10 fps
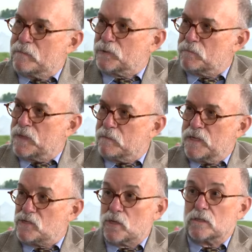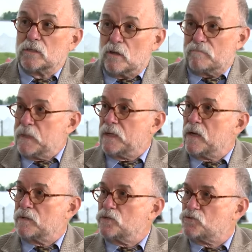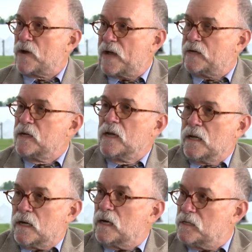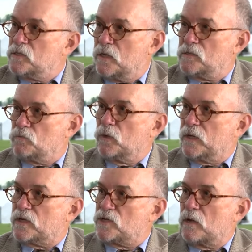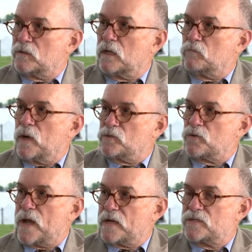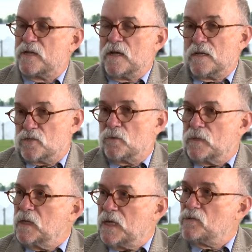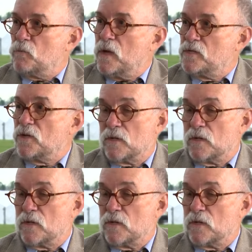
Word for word: able to beat him. He's going to love being on this track. Uh, he's he's really excelled on wet tracks. So he's he's